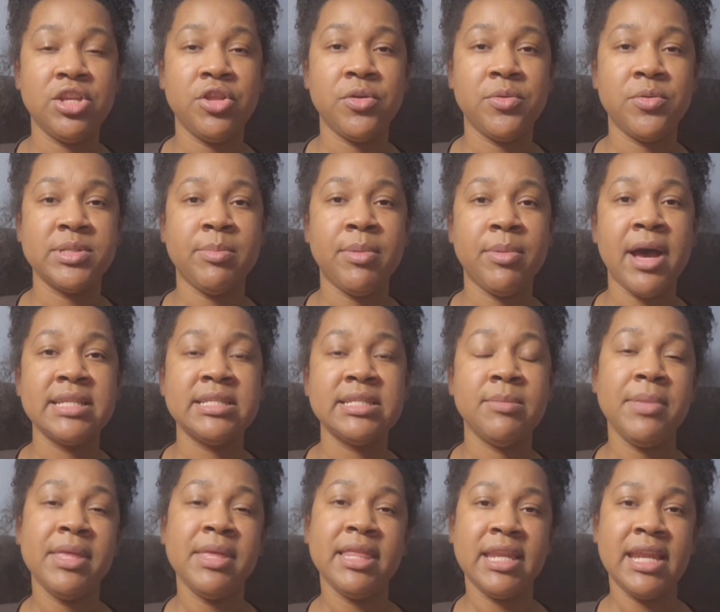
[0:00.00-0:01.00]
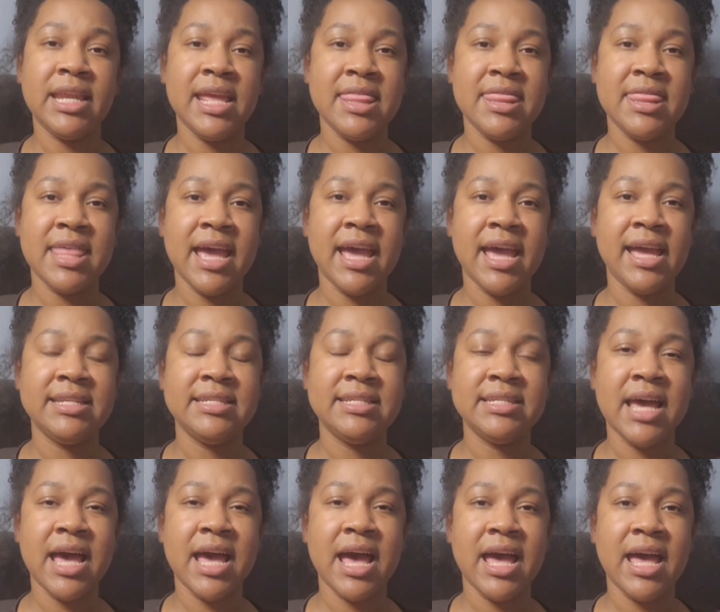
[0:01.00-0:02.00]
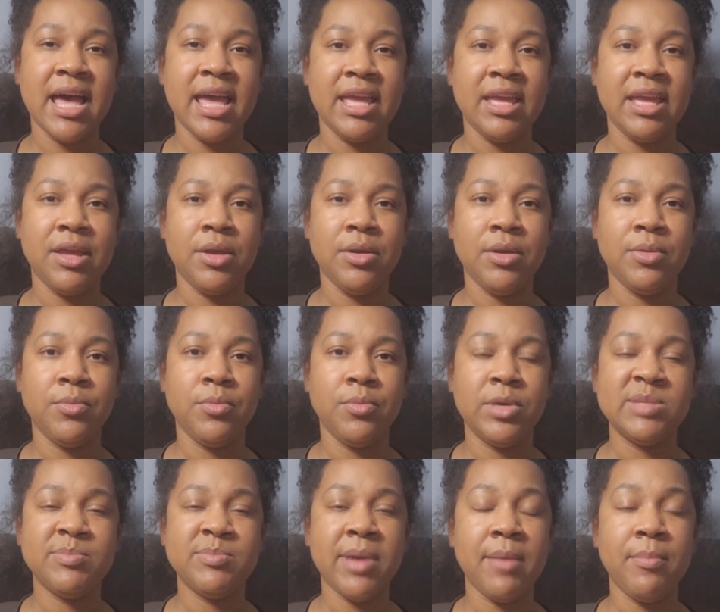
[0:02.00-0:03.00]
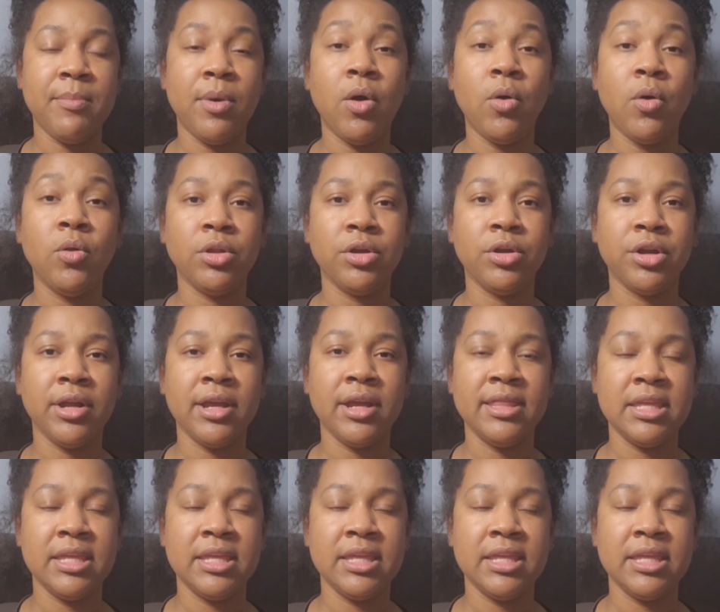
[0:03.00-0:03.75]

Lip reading: there was a possibility that I was bipolar,